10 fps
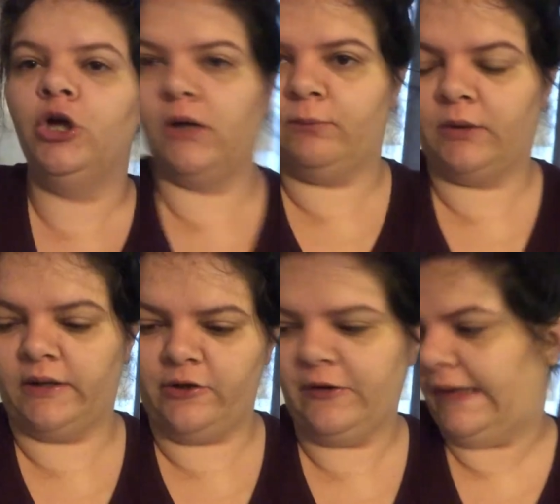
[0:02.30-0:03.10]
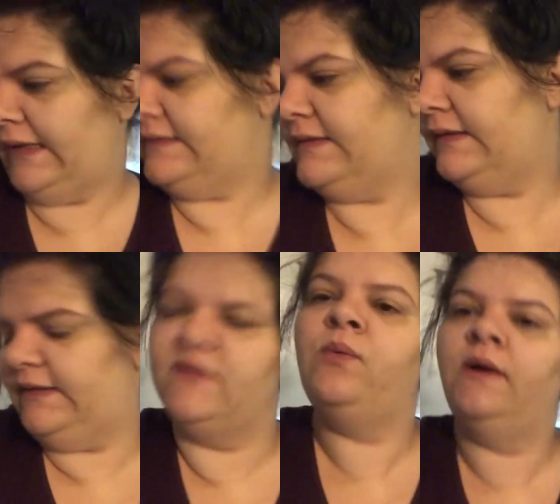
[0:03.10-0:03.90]
Good morning, you guys. It
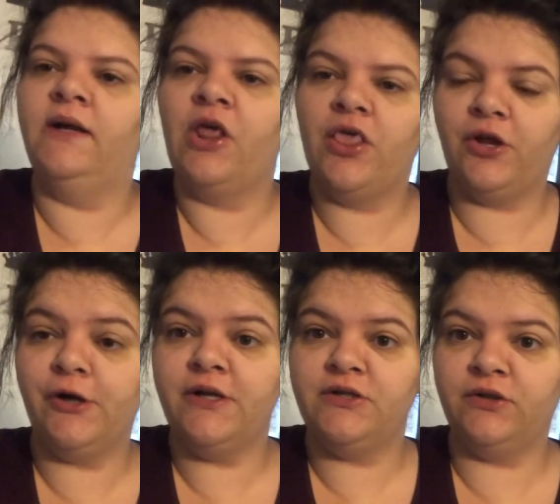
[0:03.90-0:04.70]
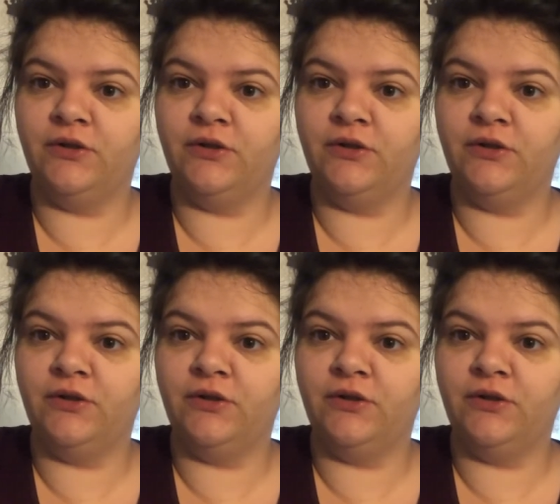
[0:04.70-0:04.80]
is 1.32.